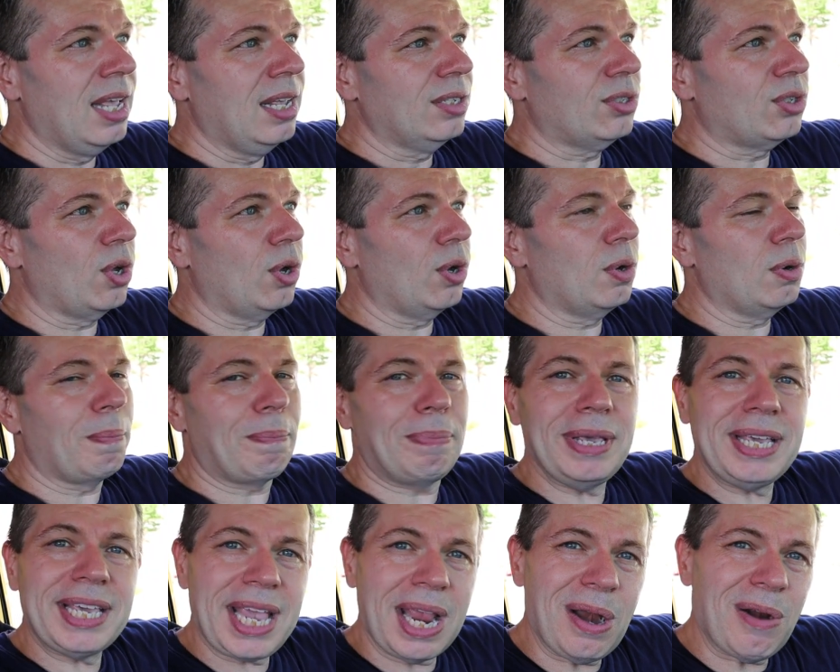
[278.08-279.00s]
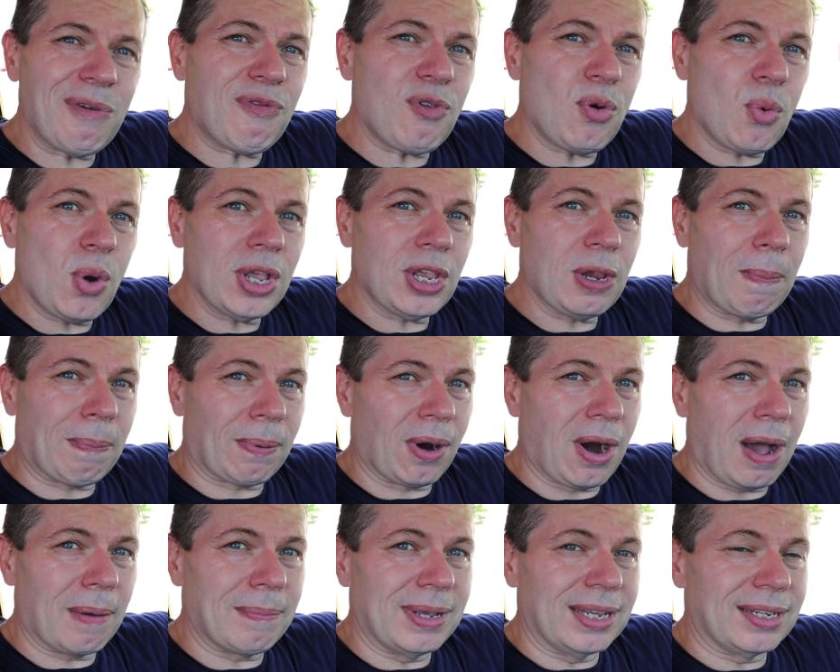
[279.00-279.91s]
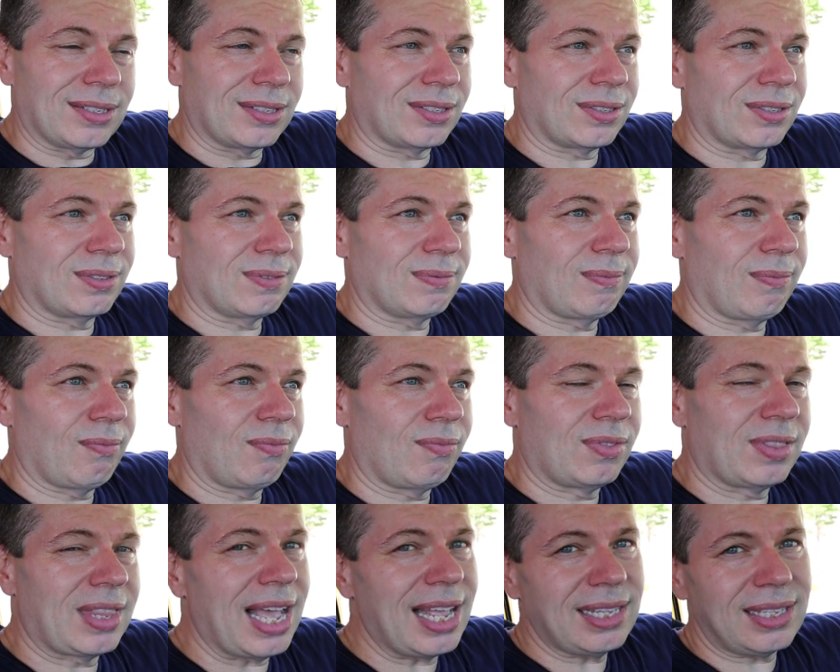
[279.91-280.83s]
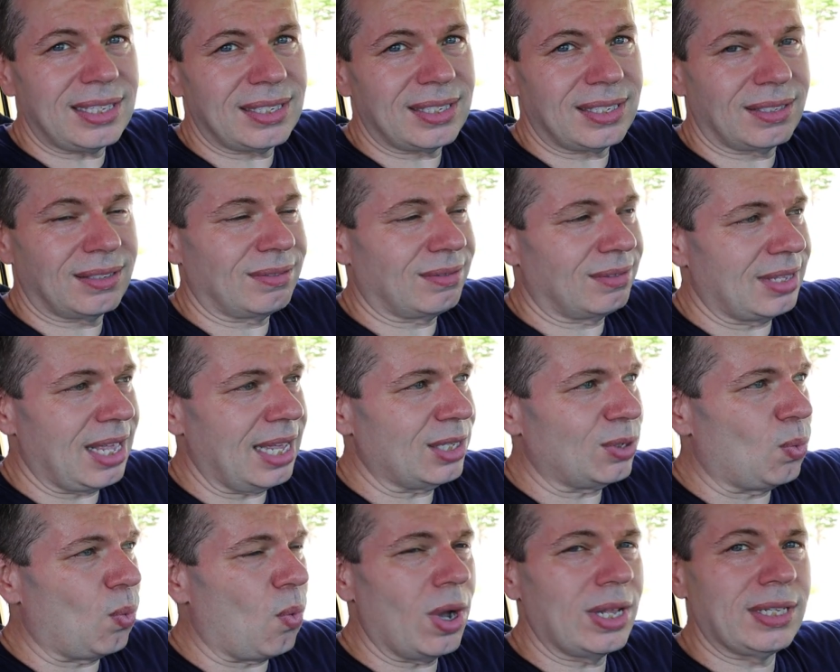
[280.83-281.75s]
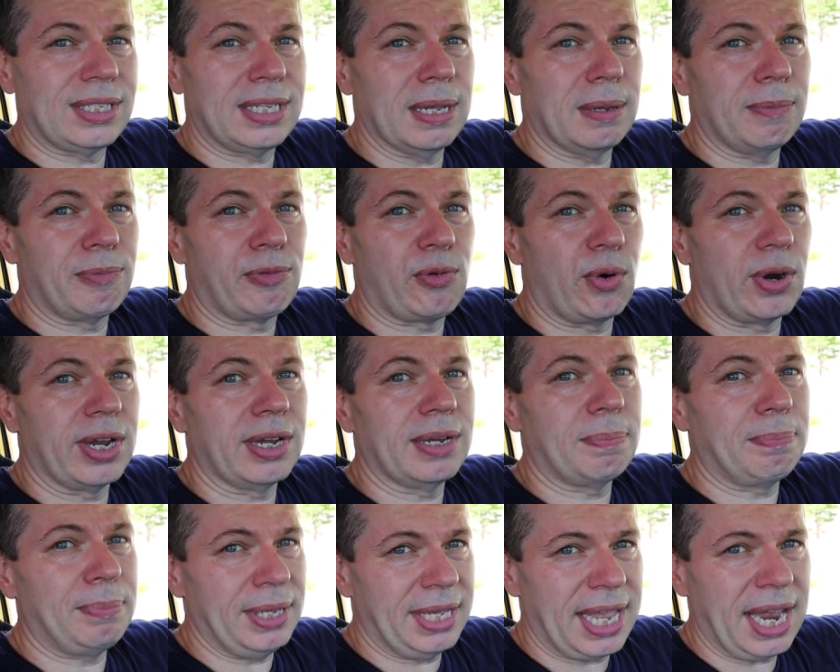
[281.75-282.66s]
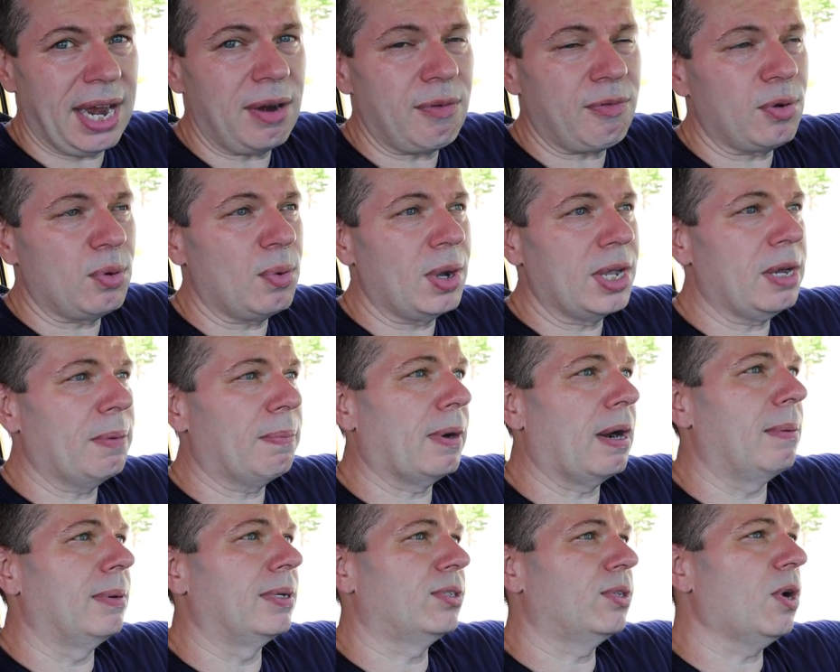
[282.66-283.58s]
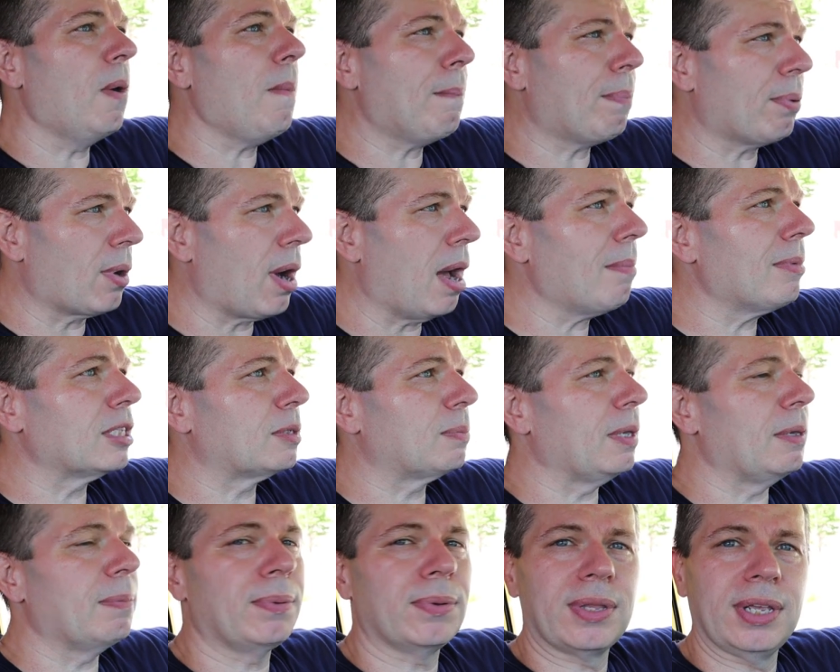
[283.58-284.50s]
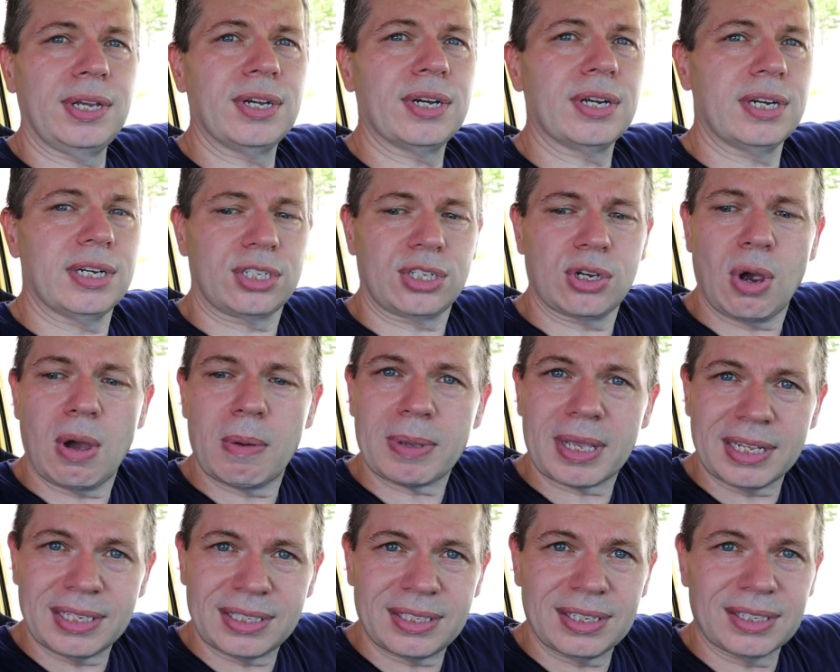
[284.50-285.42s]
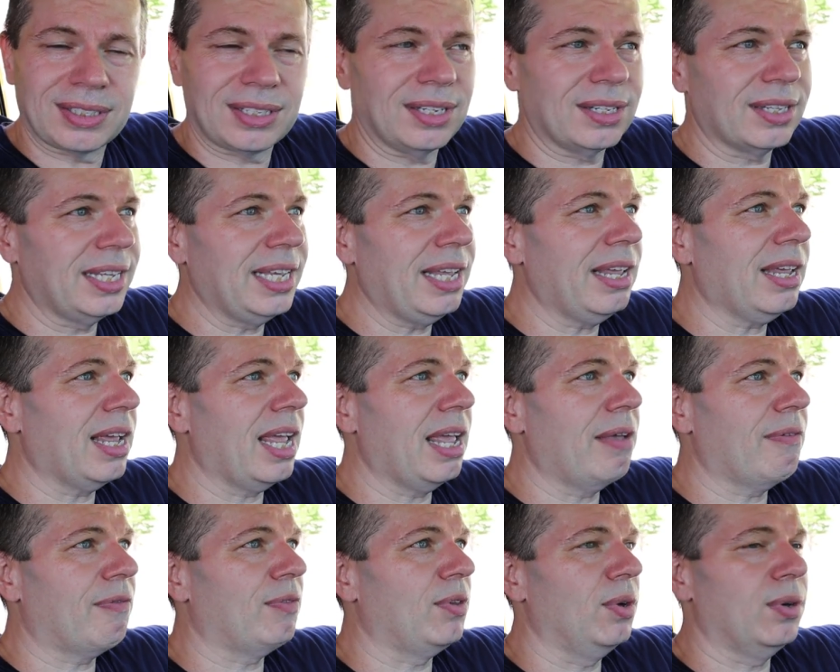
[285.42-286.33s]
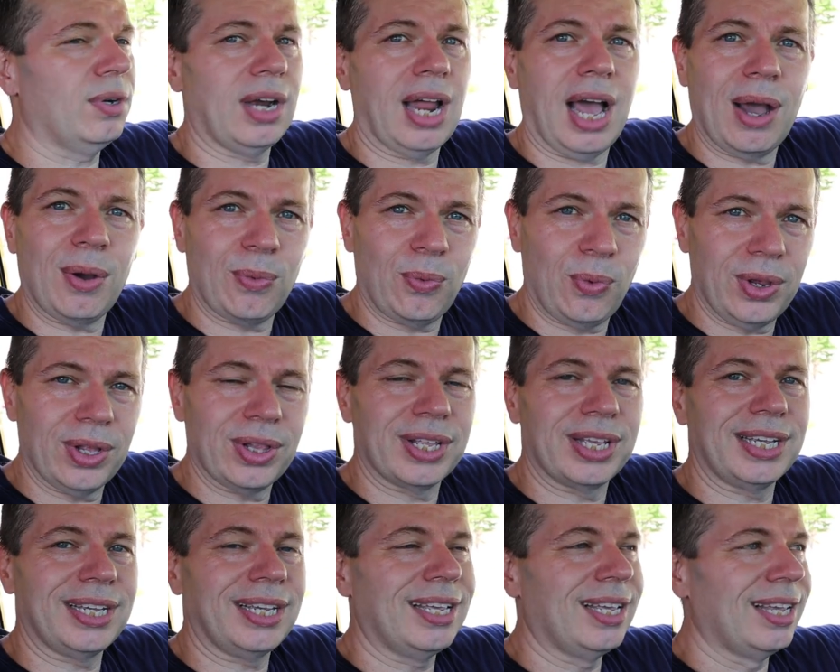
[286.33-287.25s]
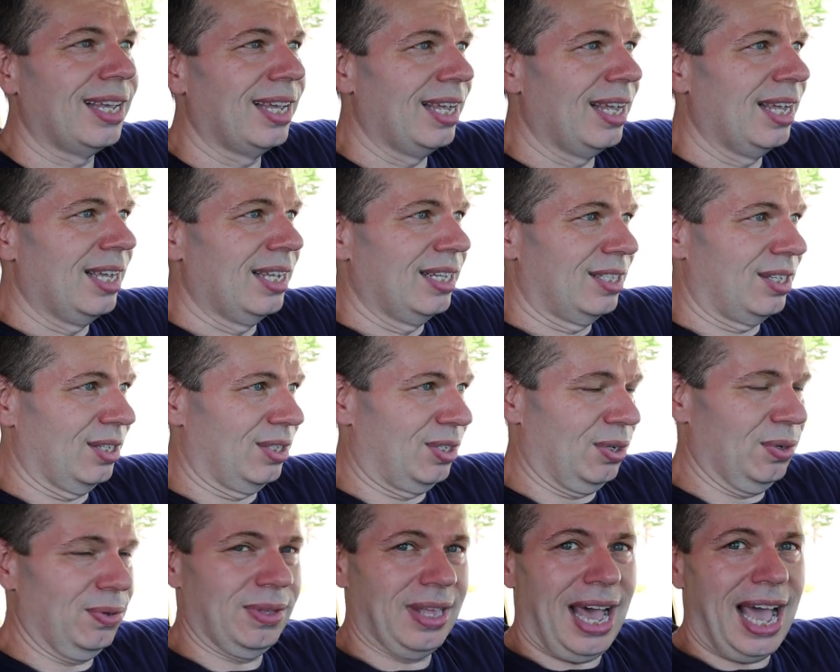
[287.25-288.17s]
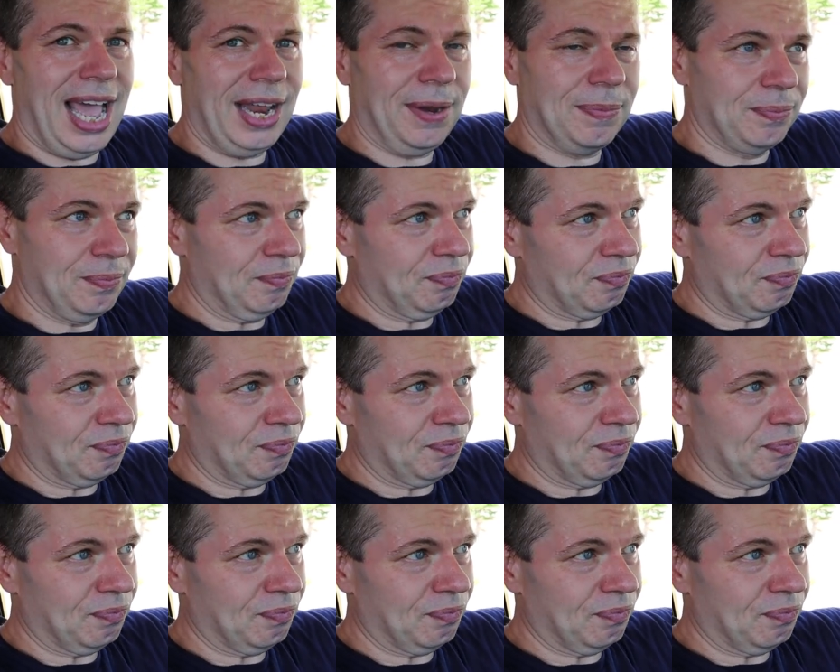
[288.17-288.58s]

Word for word: So be careful what you promise. That's that's one tip for you. Be careful what you promise. Don't promise people that you're going to show up consistently if you're not willing to do that.